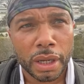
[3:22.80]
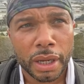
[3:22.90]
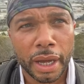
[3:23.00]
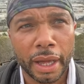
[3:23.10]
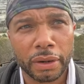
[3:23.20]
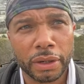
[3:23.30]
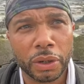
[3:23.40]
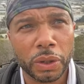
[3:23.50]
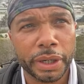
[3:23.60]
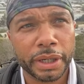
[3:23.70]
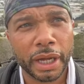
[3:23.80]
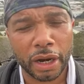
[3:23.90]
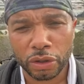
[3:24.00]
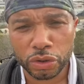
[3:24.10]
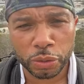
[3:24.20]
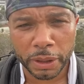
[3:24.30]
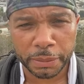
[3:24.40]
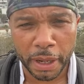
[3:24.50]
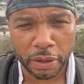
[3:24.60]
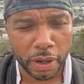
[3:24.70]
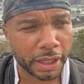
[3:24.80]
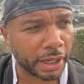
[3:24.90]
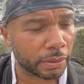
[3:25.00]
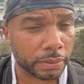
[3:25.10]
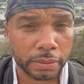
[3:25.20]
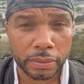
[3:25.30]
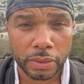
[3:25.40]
I don't know too much about it right now.